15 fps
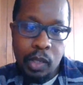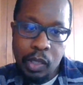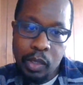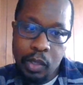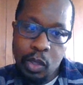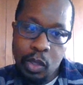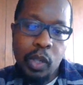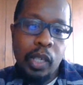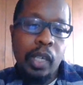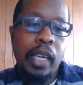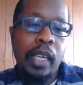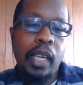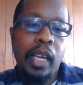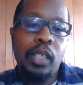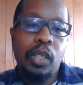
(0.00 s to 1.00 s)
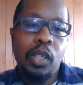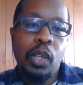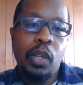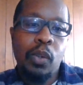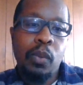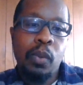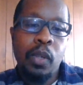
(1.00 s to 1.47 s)
because as
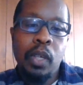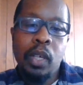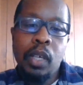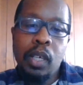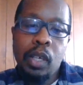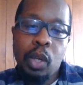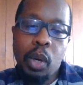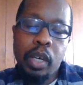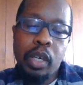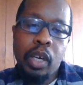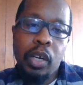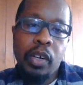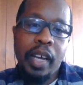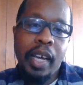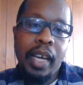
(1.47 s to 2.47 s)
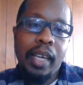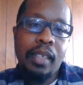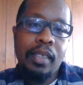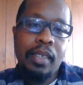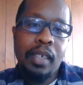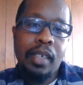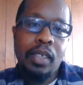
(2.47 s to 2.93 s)
our daughter has
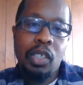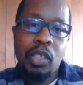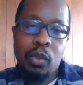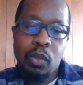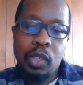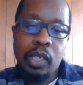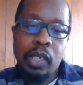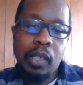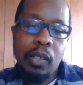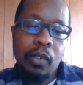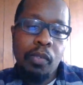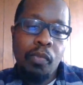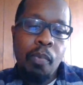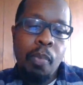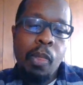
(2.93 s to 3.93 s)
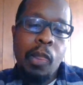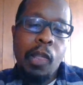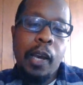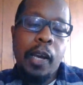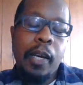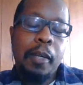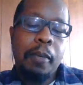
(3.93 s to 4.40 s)
sickle cell,
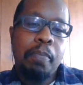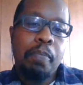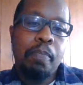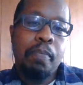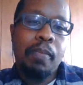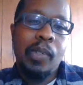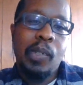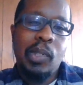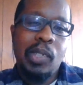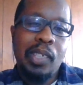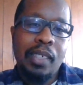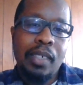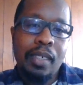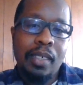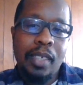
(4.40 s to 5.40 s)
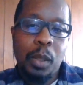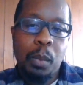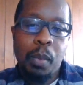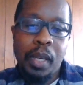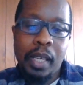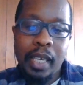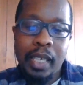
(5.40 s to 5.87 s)
She's been
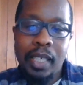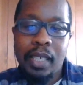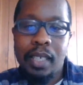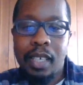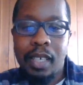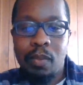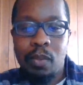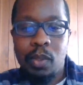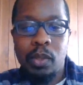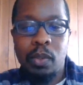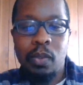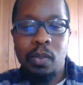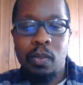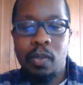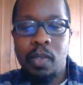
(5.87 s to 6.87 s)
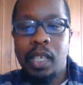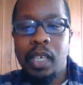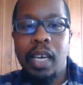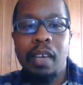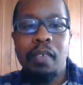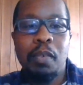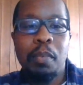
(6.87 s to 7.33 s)
lucky enough to kind of
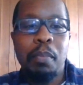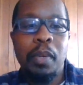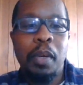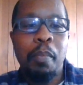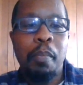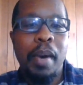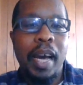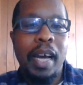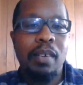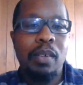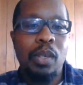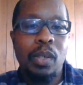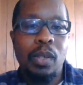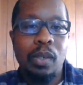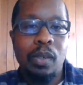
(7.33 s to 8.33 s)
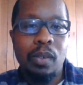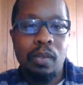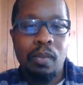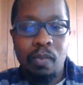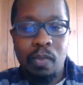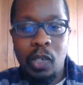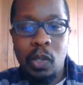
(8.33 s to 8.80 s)
have a milder,
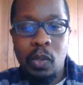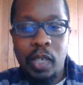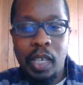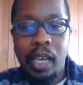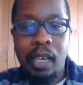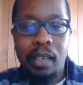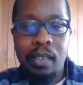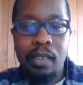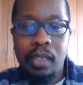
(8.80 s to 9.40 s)
case.